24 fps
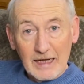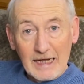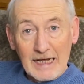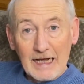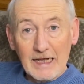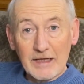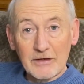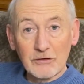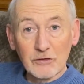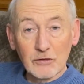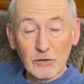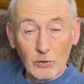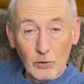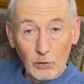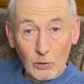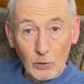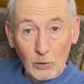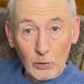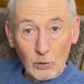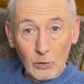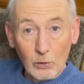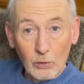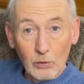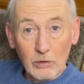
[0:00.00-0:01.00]
and
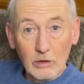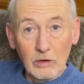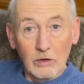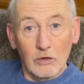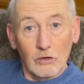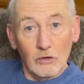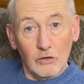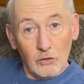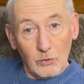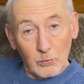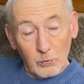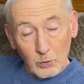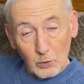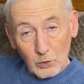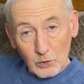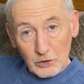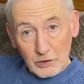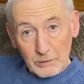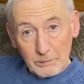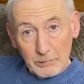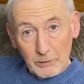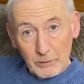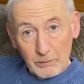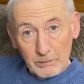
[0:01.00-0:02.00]
or the
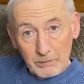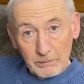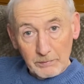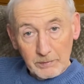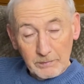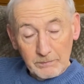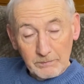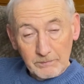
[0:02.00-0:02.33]
water pump.